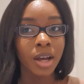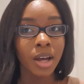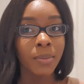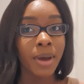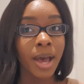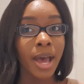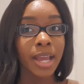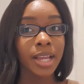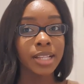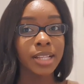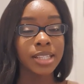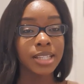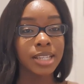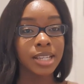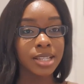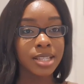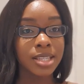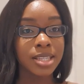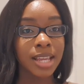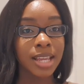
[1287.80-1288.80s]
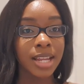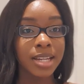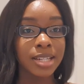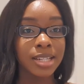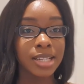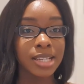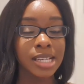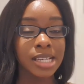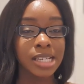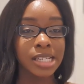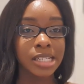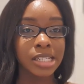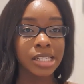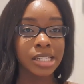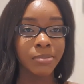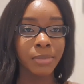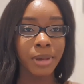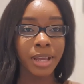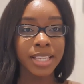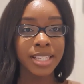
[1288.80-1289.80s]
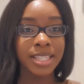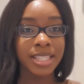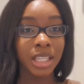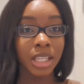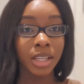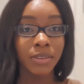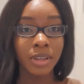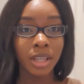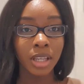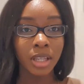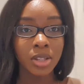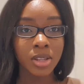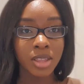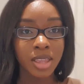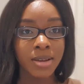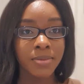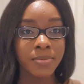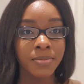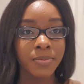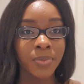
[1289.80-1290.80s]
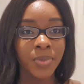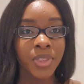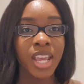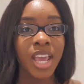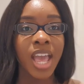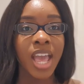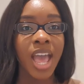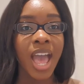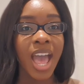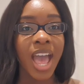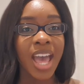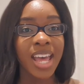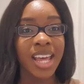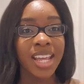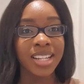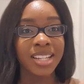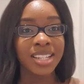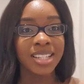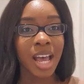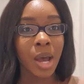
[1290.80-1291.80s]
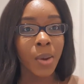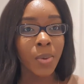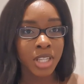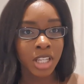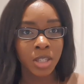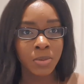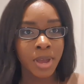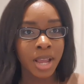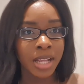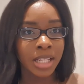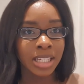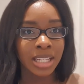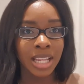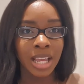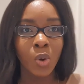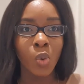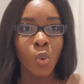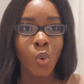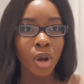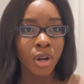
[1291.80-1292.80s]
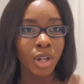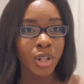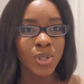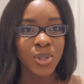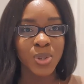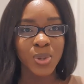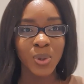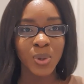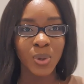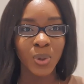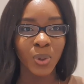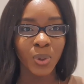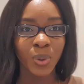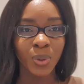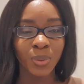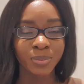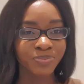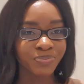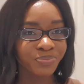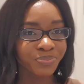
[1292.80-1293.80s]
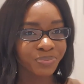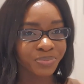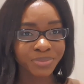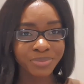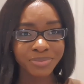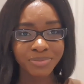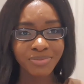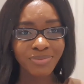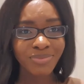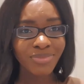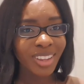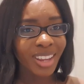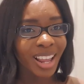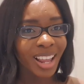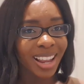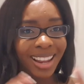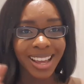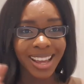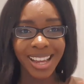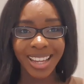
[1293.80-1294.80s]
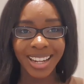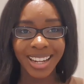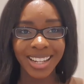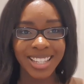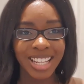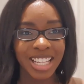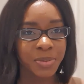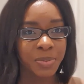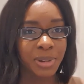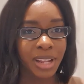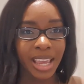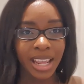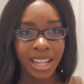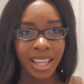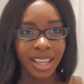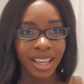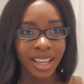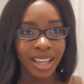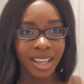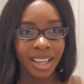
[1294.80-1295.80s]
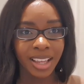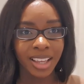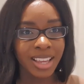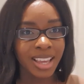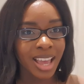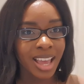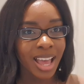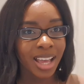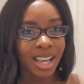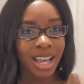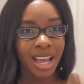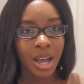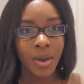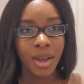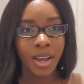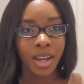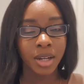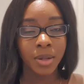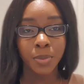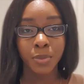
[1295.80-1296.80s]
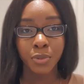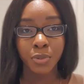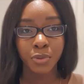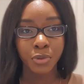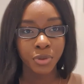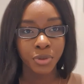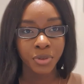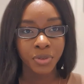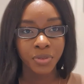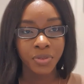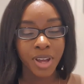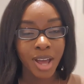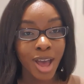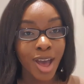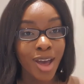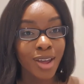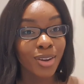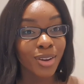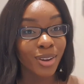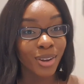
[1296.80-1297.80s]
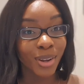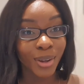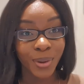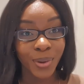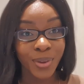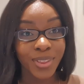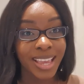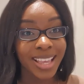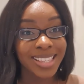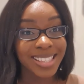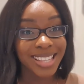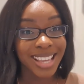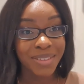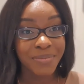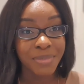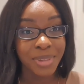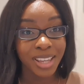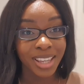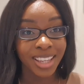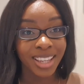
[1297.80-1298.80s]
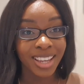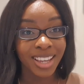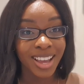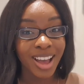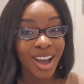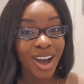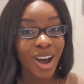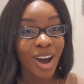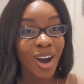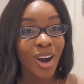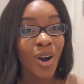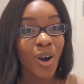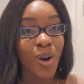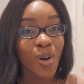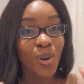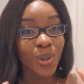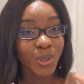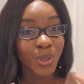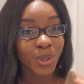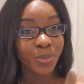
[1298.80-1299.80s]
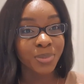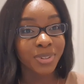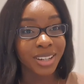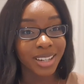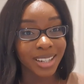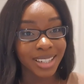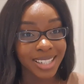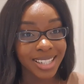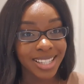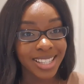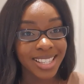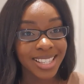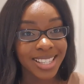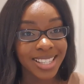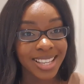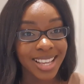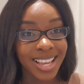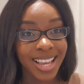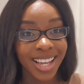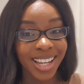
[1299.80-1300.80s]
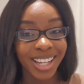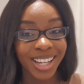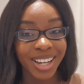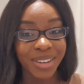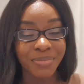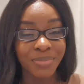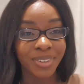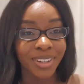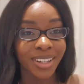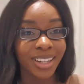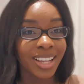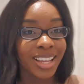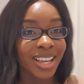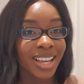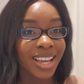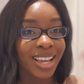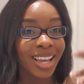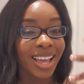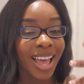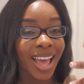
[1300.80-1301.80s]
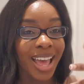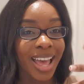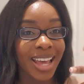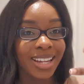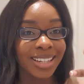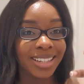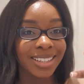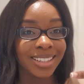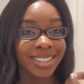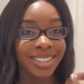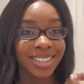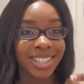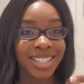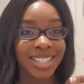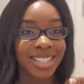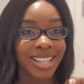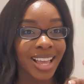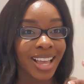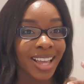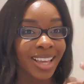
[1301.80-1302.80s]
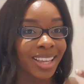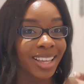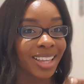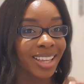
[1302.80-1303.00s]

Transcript: I did send in my CV to them, and I was expecting like 1 or 2 lines explaining how I can improve. No, they sent me a whole 2 booklets, and just like